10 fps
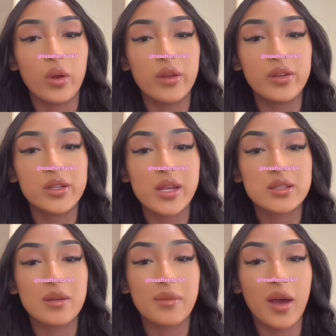What if he
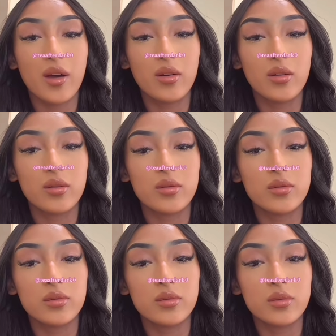takes them out?
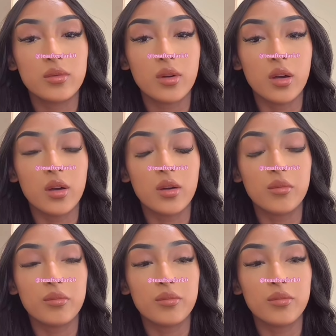
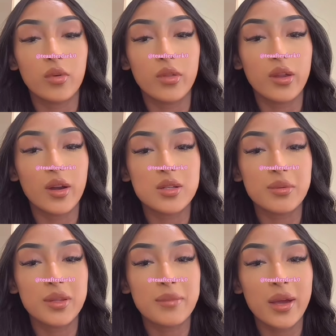Um, well, then I'll just
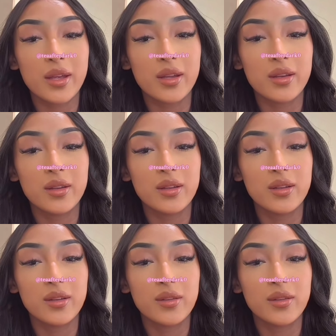put them back in.